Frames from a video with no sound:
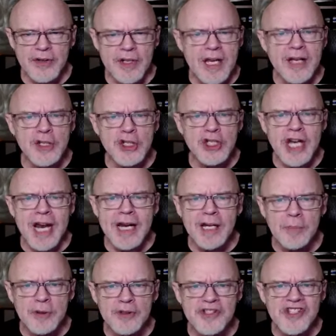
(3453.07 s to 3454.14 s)
the
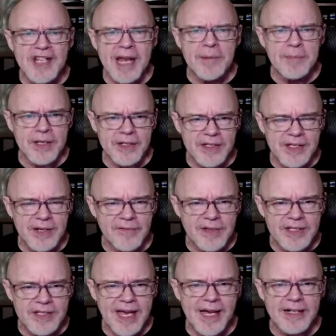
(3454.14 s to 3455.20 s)
unshakable sameness of
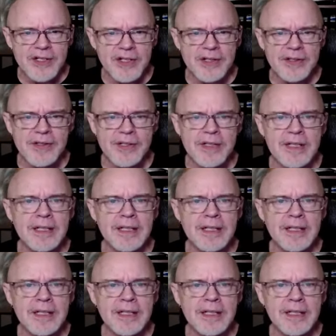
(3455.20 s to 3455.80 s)
his actions.